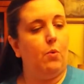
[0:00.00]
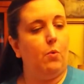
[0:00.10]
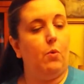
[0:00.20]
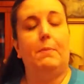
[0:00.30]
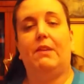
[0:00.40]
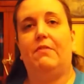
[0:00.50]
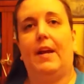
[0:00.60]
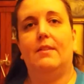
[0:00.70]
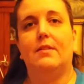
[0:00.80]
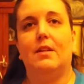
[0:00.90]
We're big
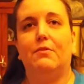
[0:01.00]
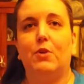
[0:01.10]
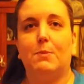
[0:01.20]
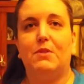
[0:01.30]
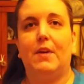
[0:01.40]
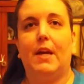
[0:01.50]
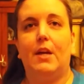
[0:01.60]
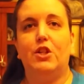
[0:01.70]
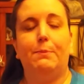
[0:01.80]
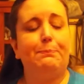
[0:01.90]
fans of Christmas
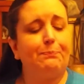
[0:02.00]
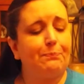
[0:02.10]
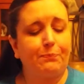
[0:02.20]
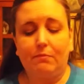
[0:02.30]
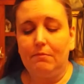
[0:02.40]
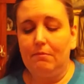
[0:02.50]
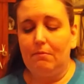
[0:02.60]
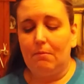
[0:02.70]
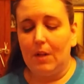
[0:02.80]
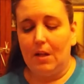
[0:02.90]
Vacation.
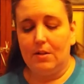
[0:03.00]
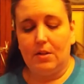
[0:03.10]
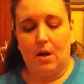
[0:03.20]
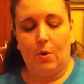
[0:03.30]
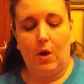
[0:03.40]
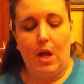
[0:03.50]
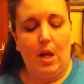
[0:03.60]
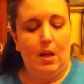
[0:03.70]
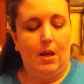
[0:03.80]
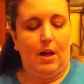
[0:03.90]
So
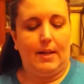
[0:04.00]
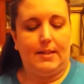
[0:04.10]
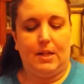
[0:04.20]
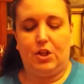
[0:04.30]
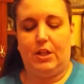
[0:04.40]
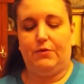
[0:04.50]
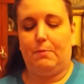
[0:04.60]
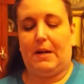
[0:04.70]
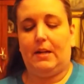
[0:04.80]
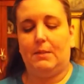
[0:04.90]
I stitched these for
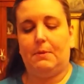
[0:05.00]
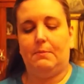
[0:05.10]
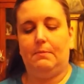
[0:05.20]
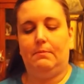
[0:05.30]
my husband